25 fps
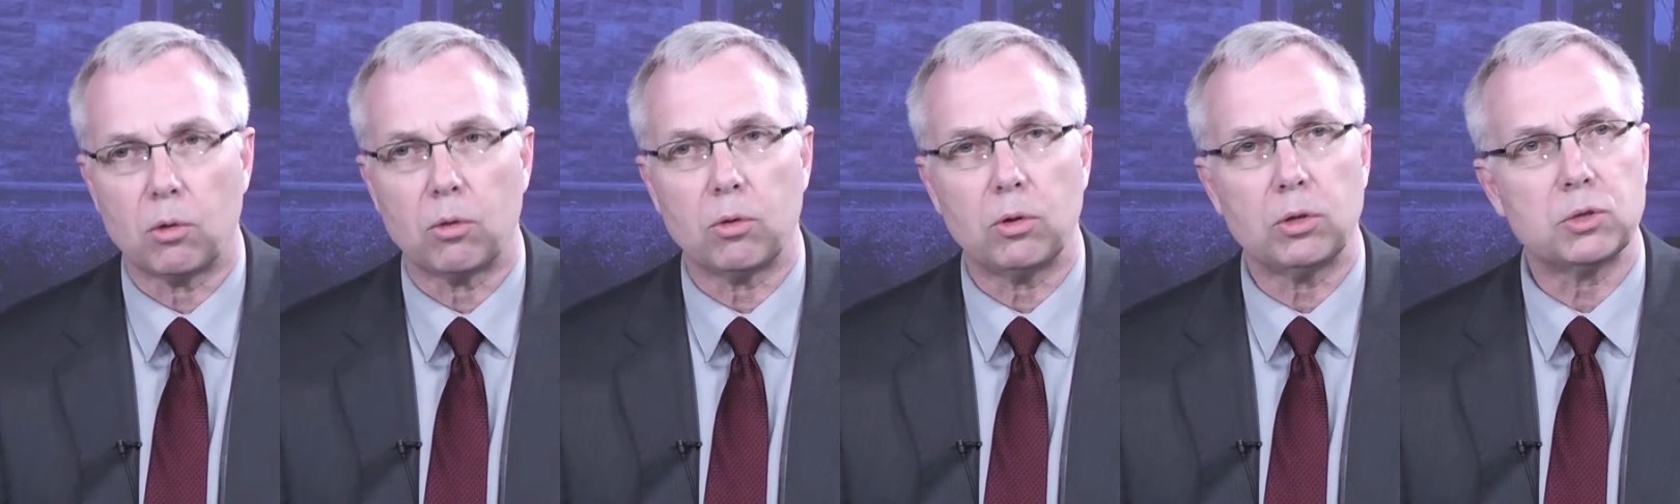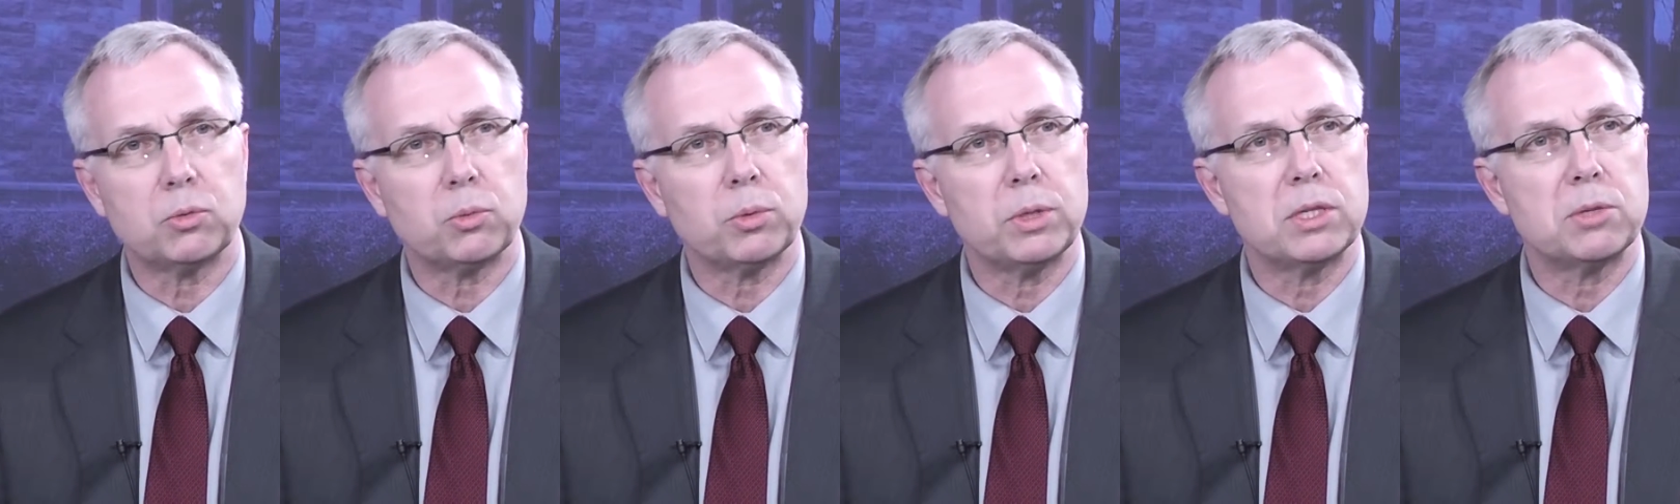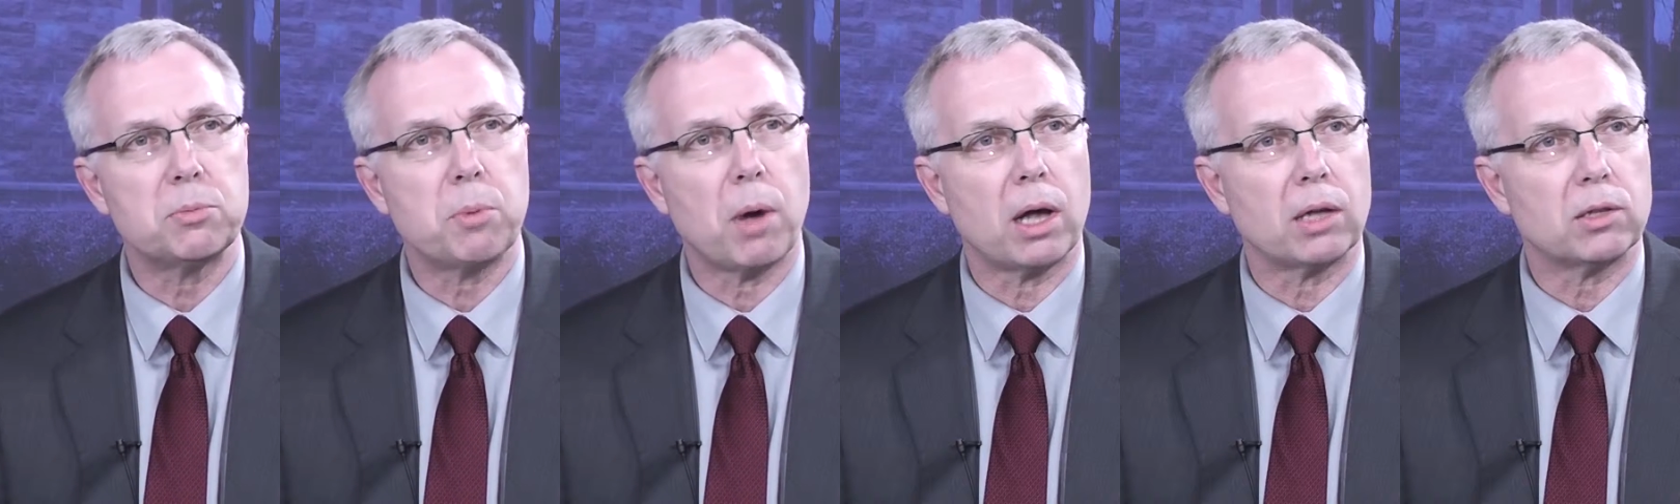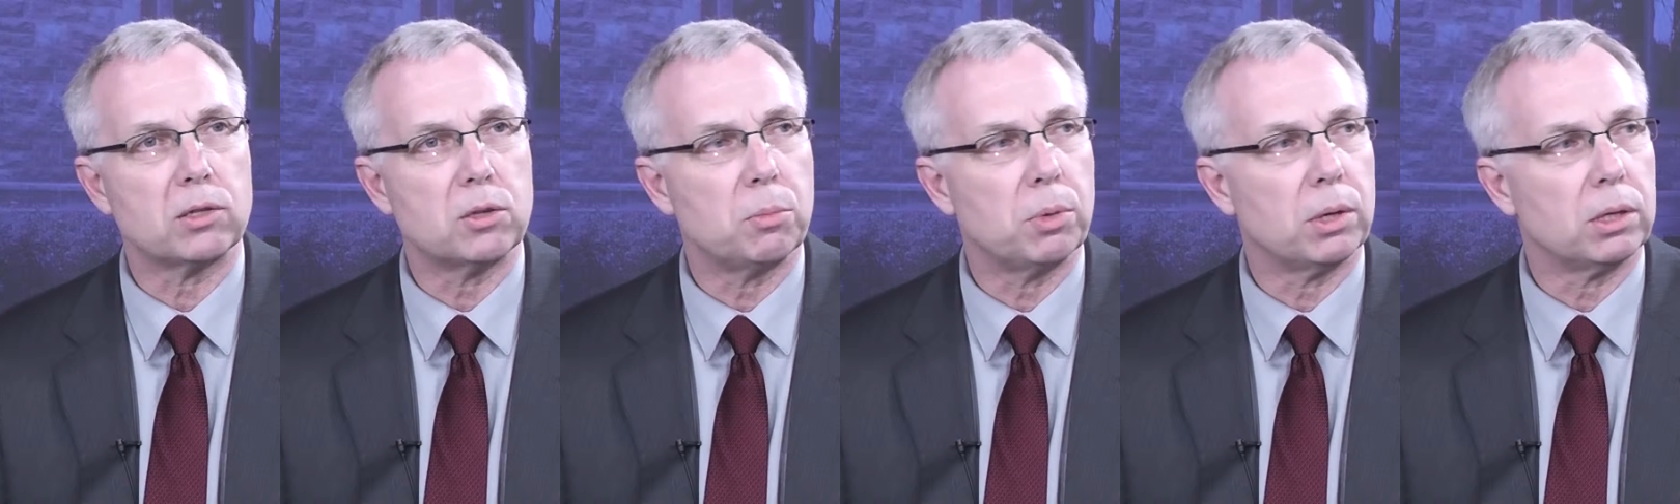those
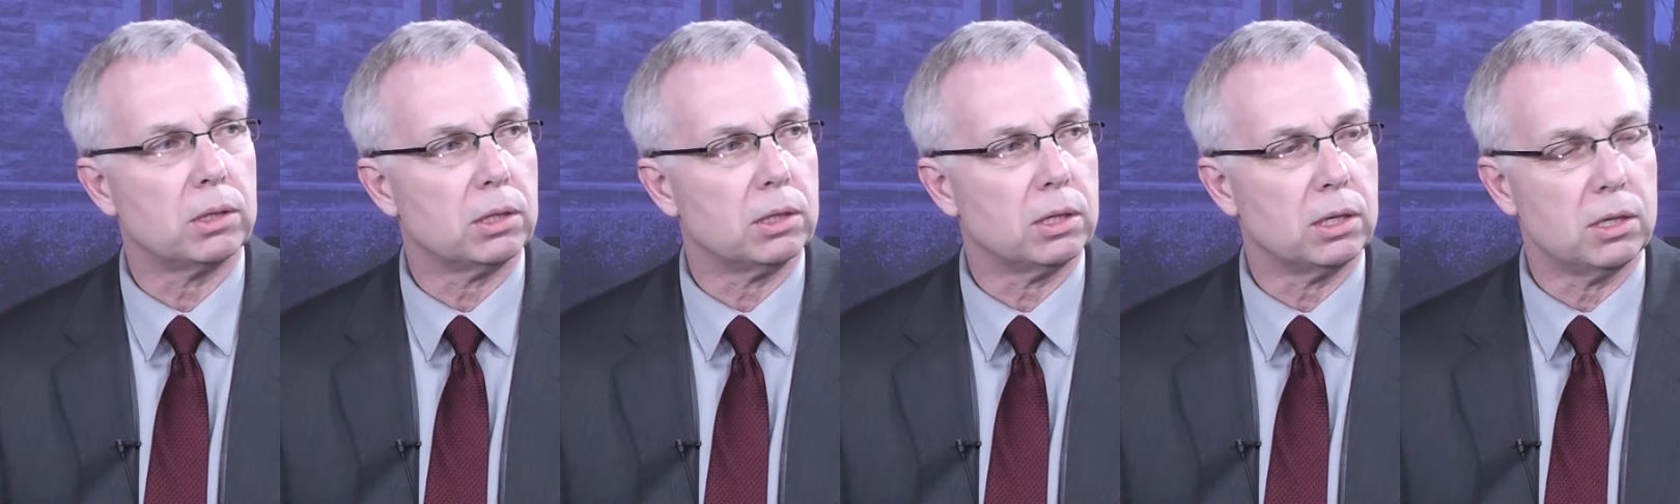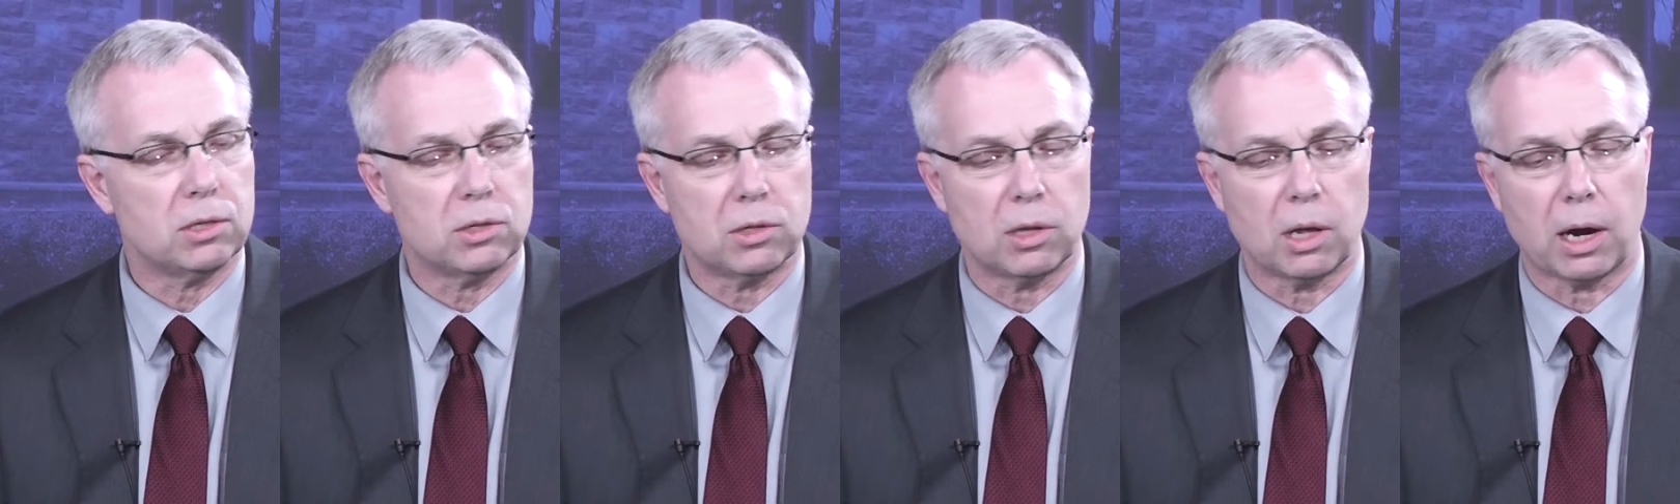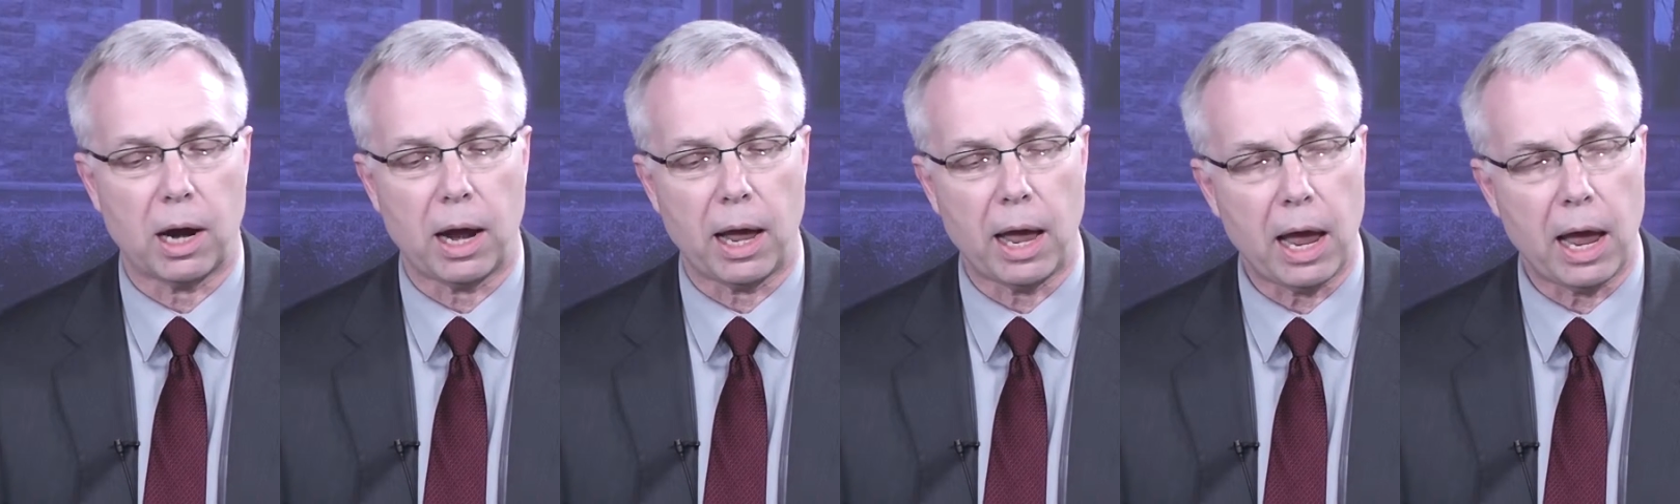responsibilities that I